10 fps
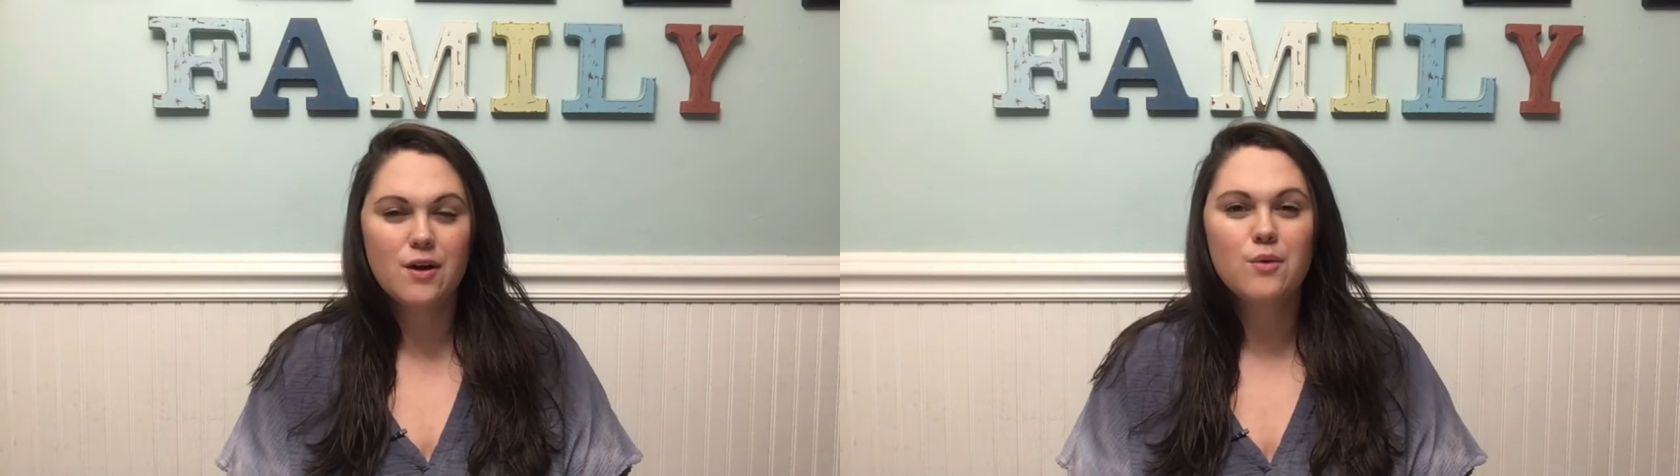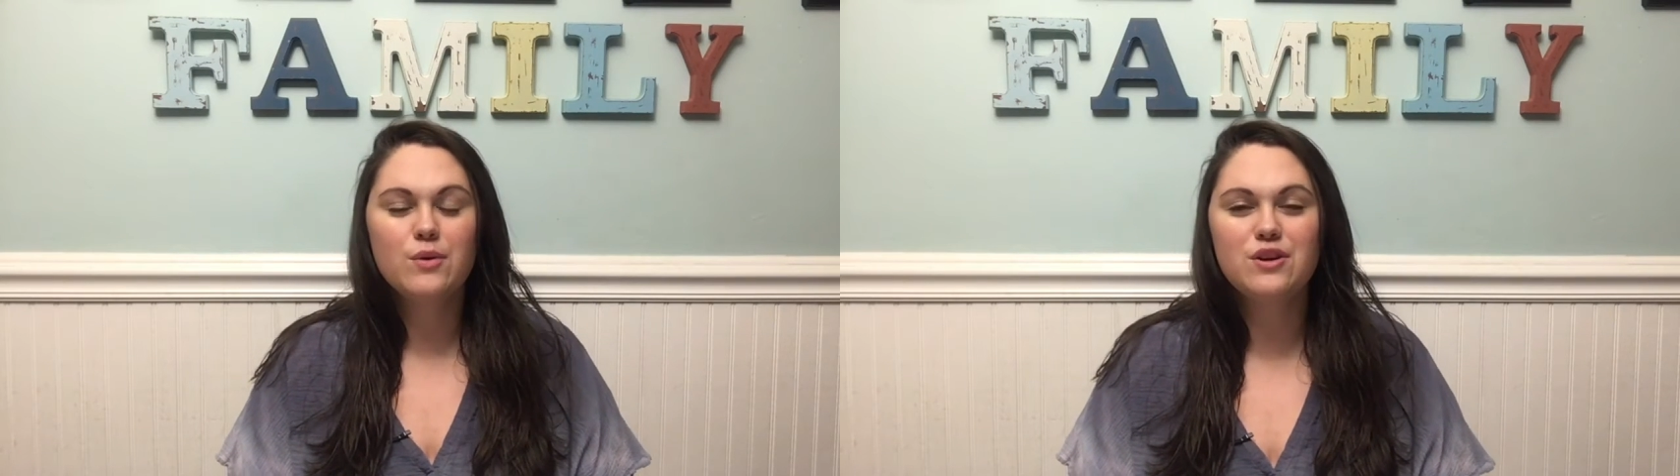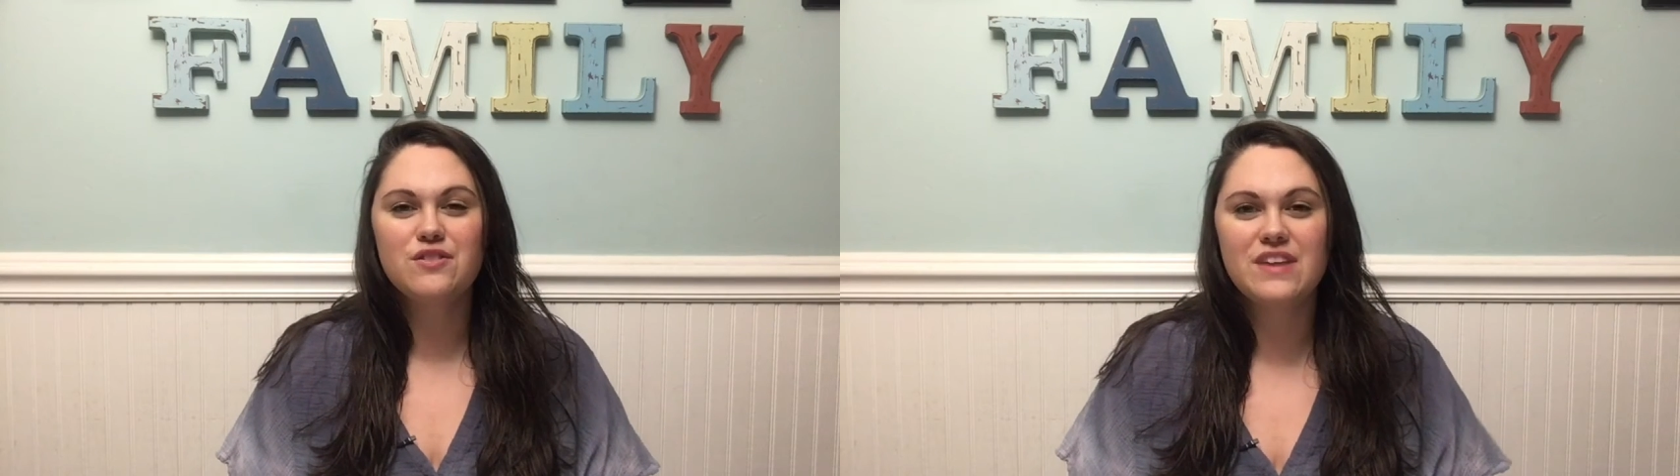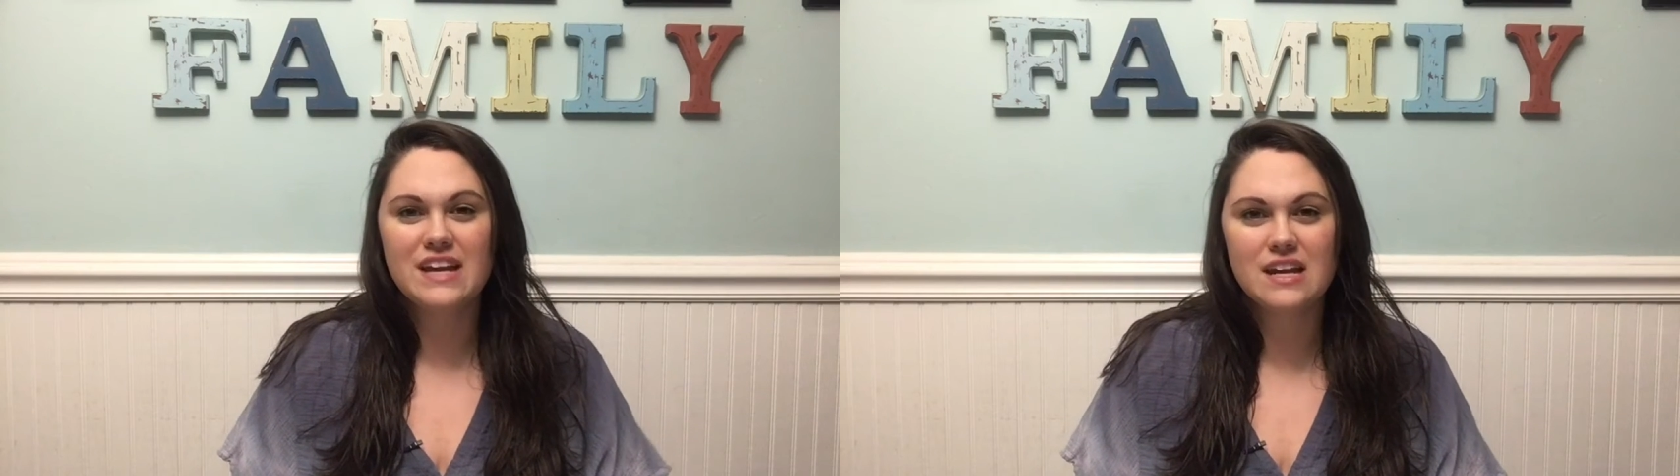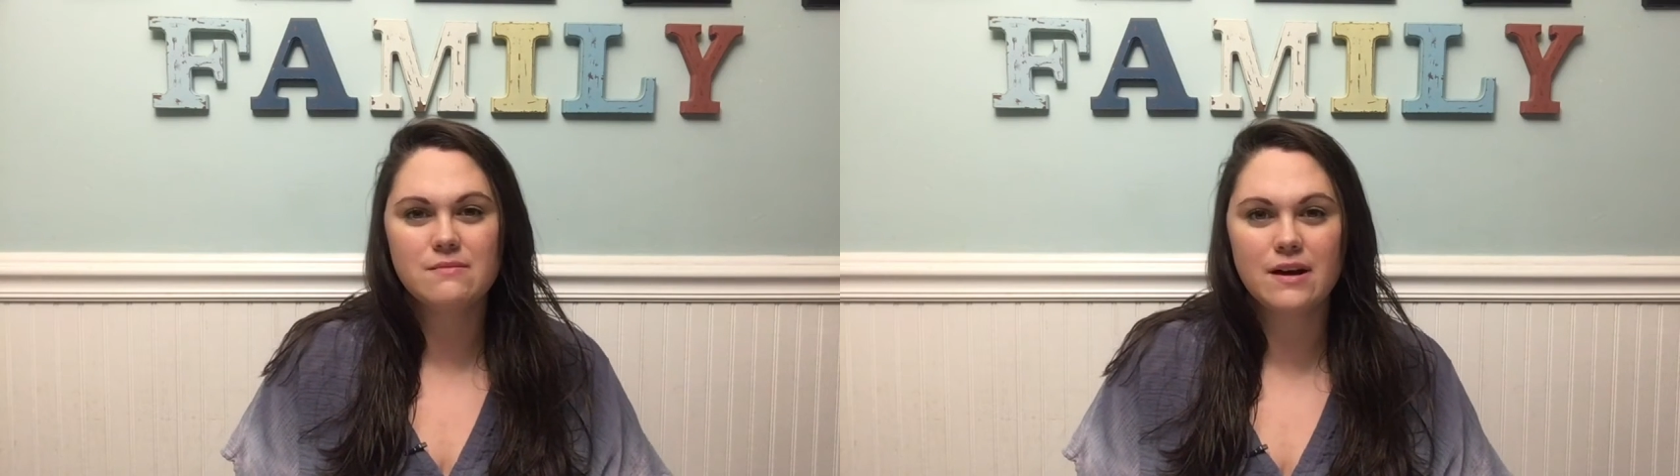When you're
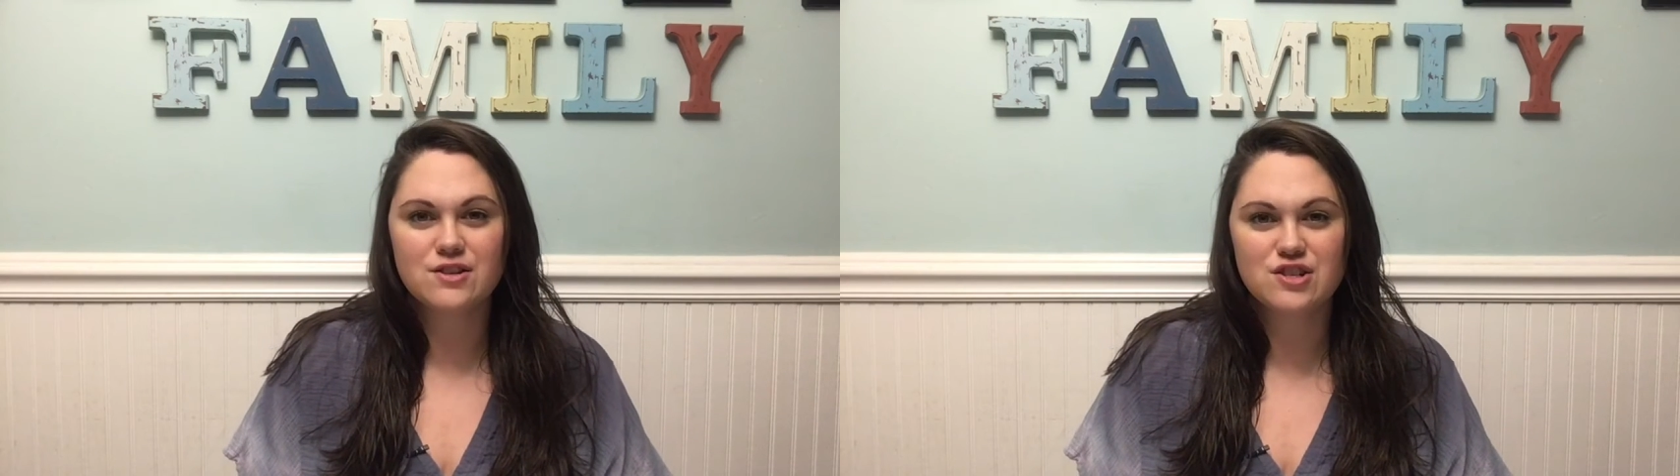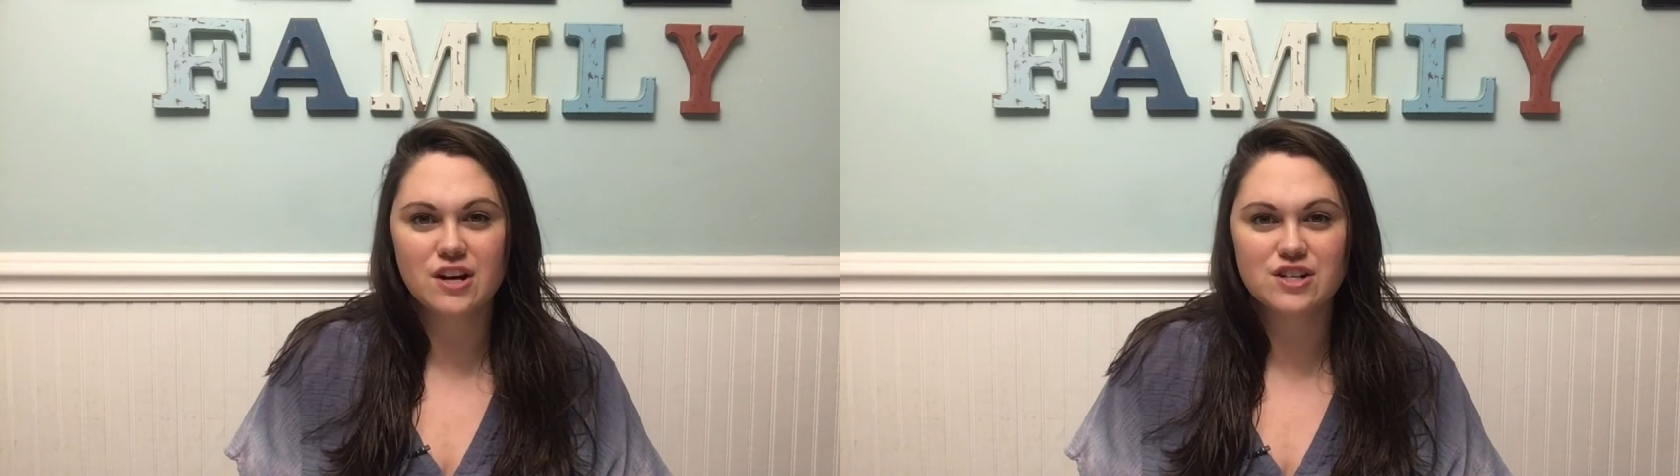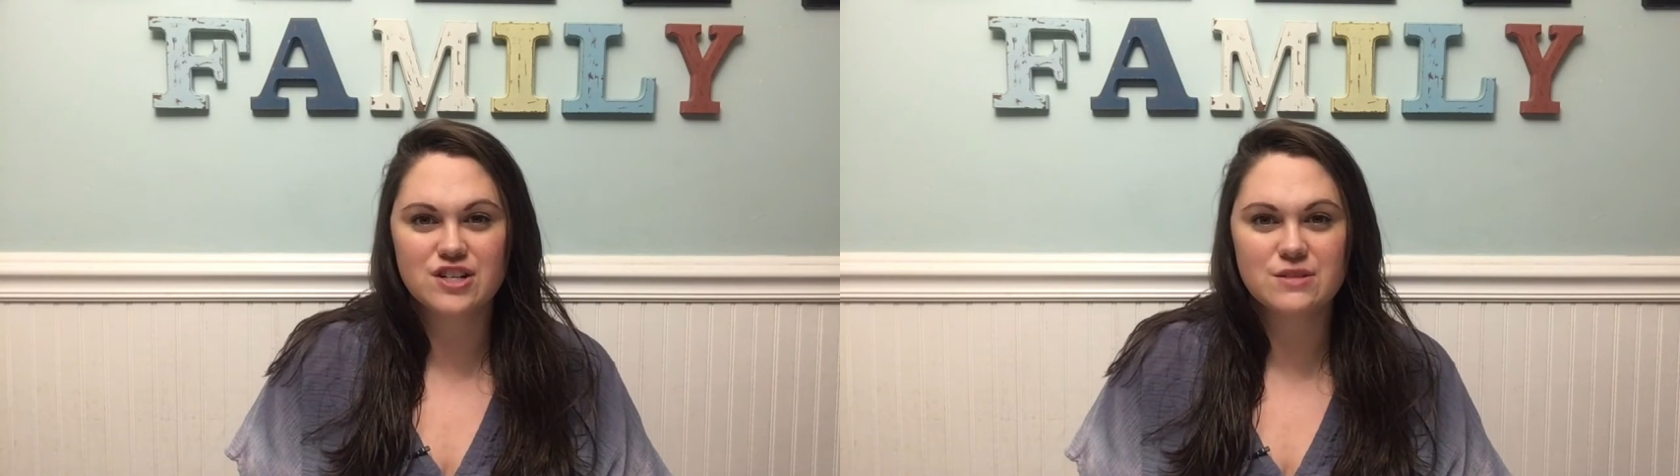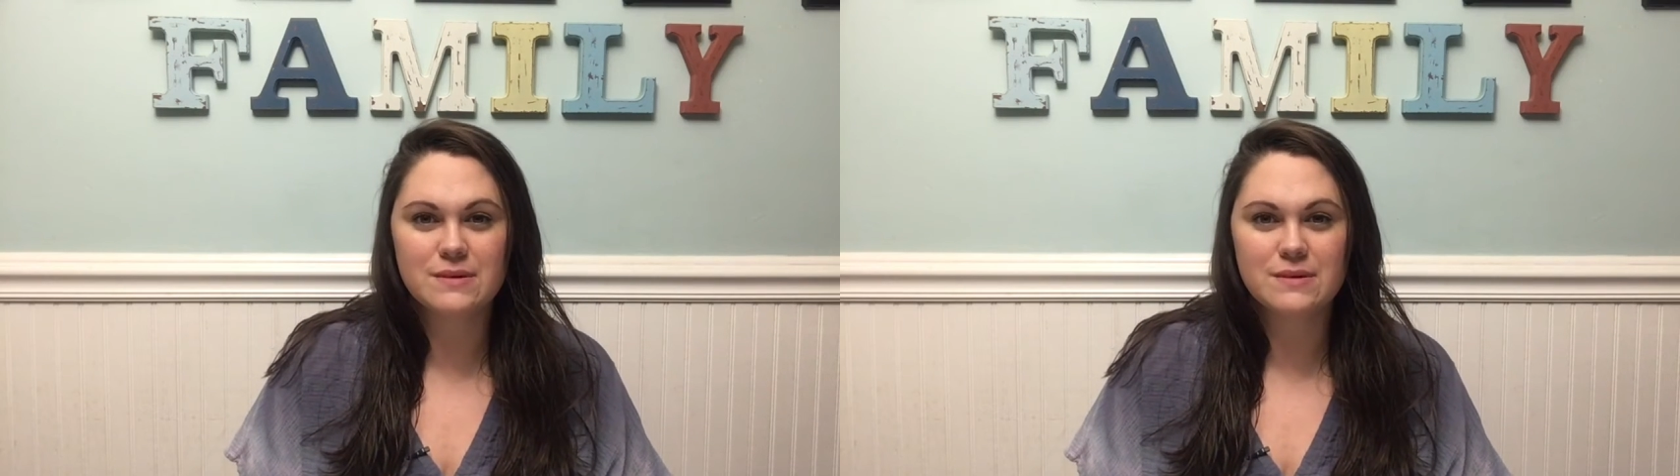thinking about structures